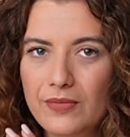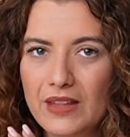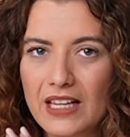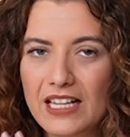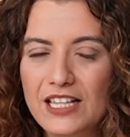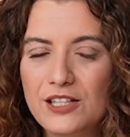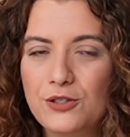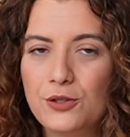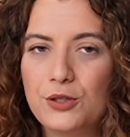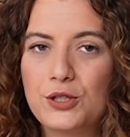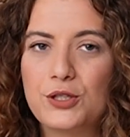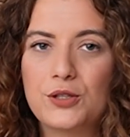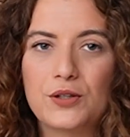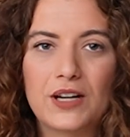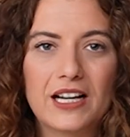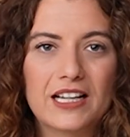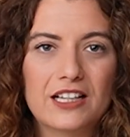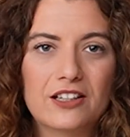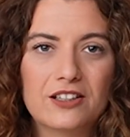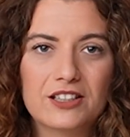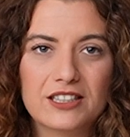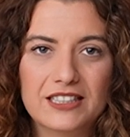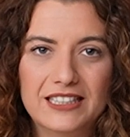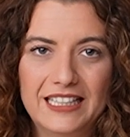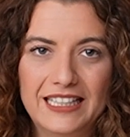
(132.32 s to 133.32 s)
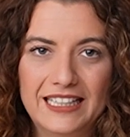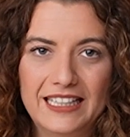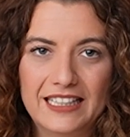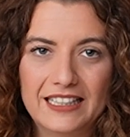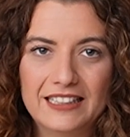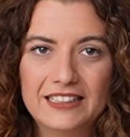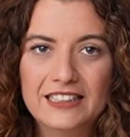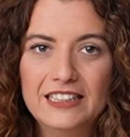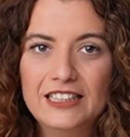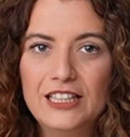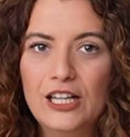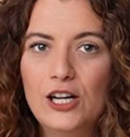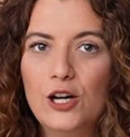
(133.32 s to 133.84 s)
is to track our data
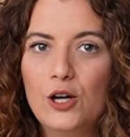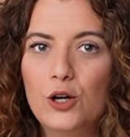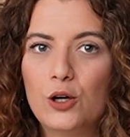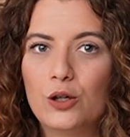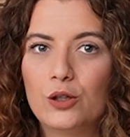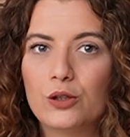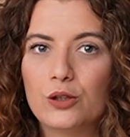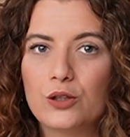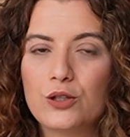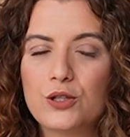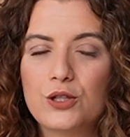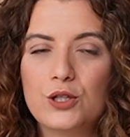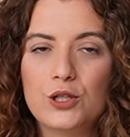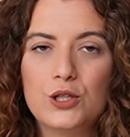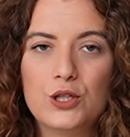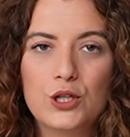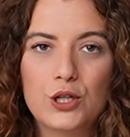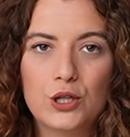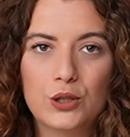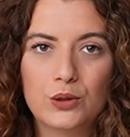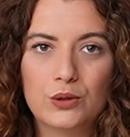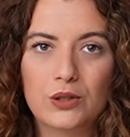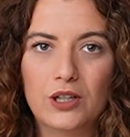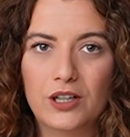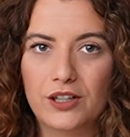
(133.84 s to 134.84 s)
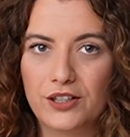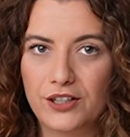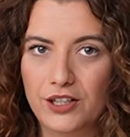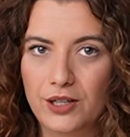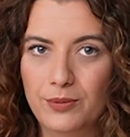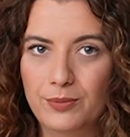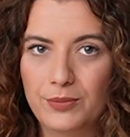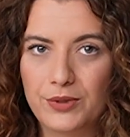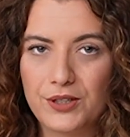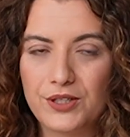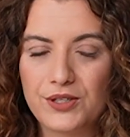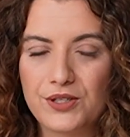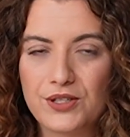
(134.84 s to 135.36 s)
or to know our
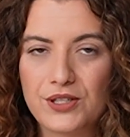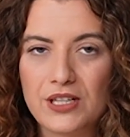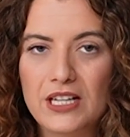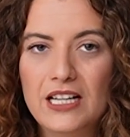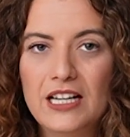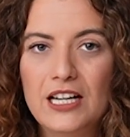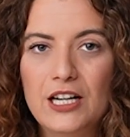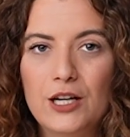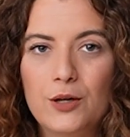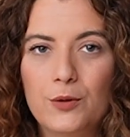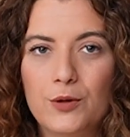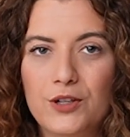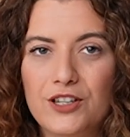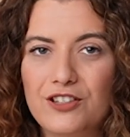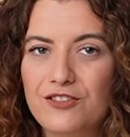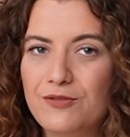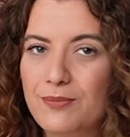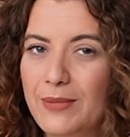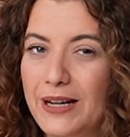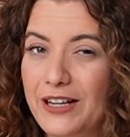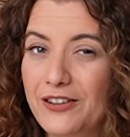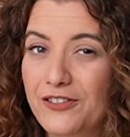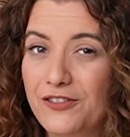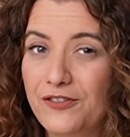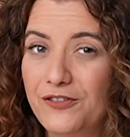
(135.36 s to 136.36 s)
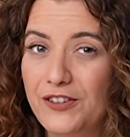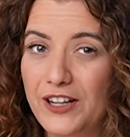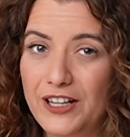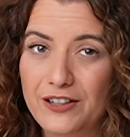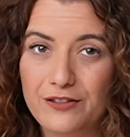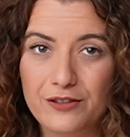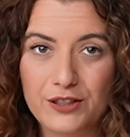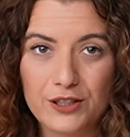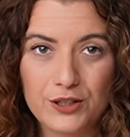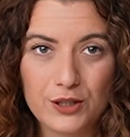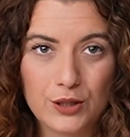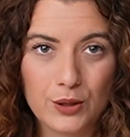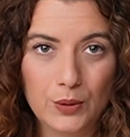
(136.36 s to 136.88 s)
numbers. One of my
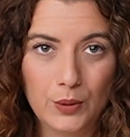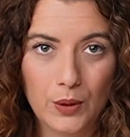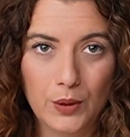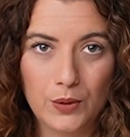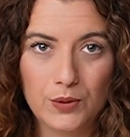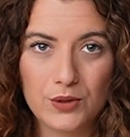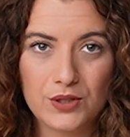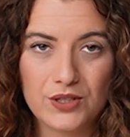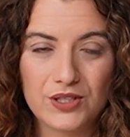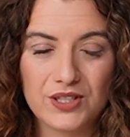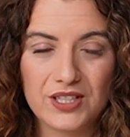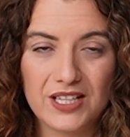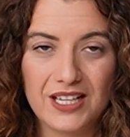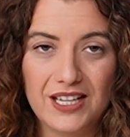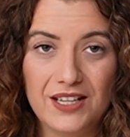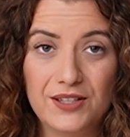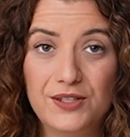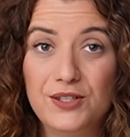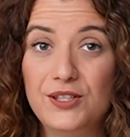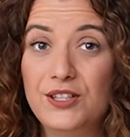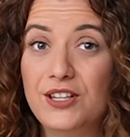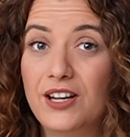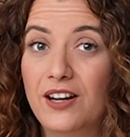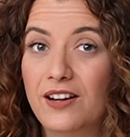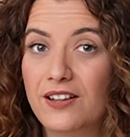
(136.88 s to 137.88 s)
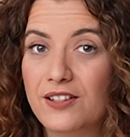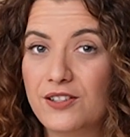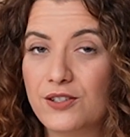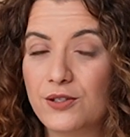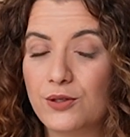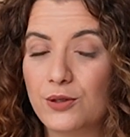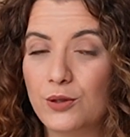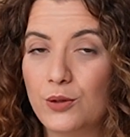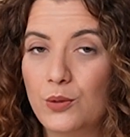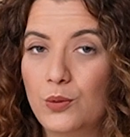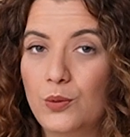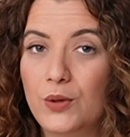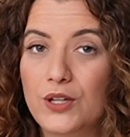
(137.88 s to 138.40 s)
favorite quotes is not
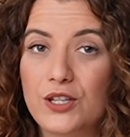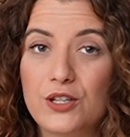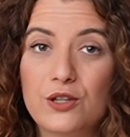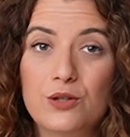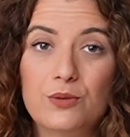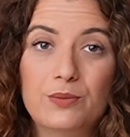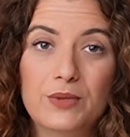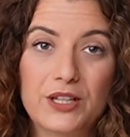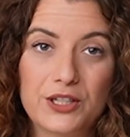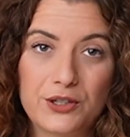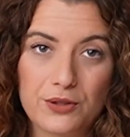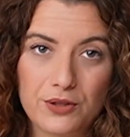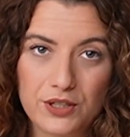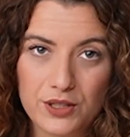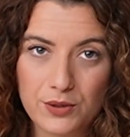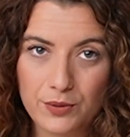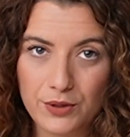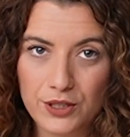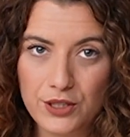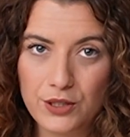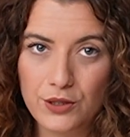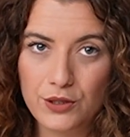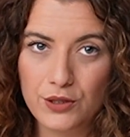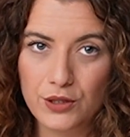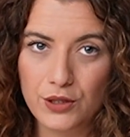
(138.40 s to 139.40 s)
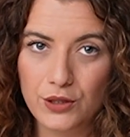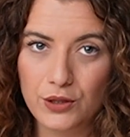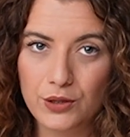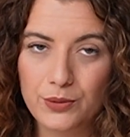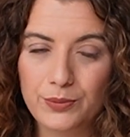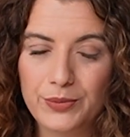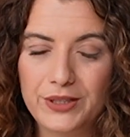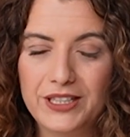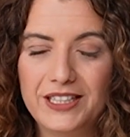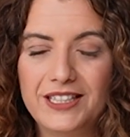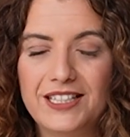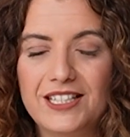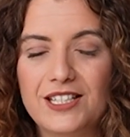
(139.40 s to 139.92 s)
what you measure is what you know,
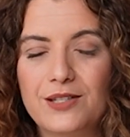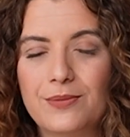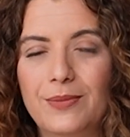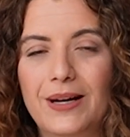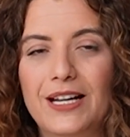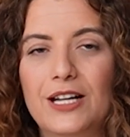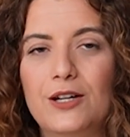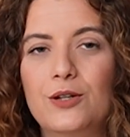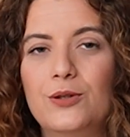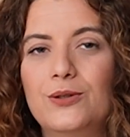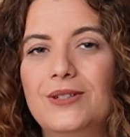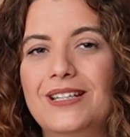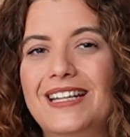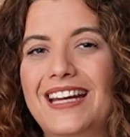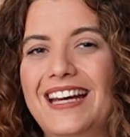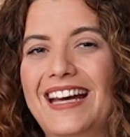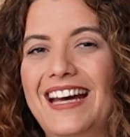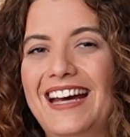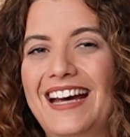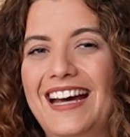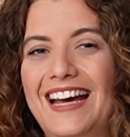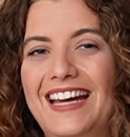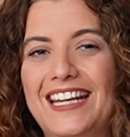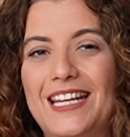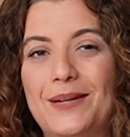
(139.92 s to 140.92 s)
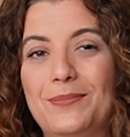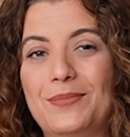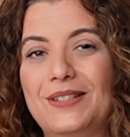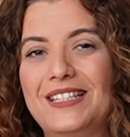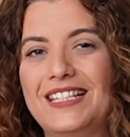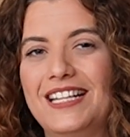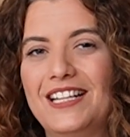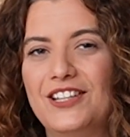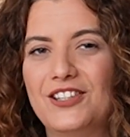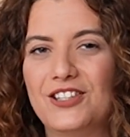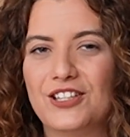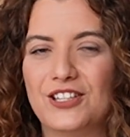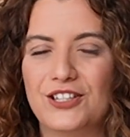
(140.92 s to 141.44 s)
but it is my own
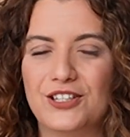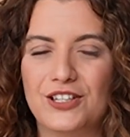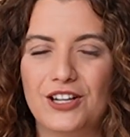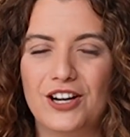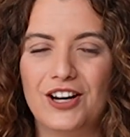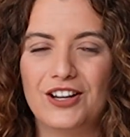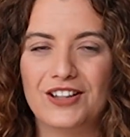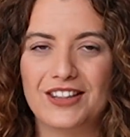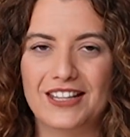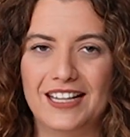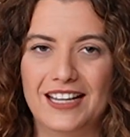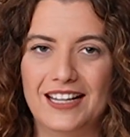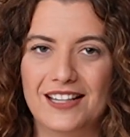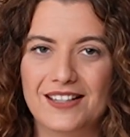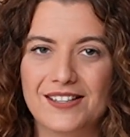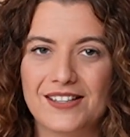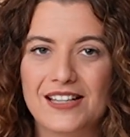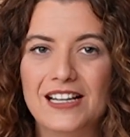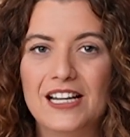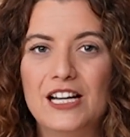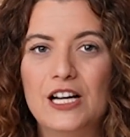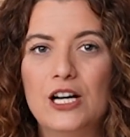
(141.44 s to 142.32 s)
adaptation on that.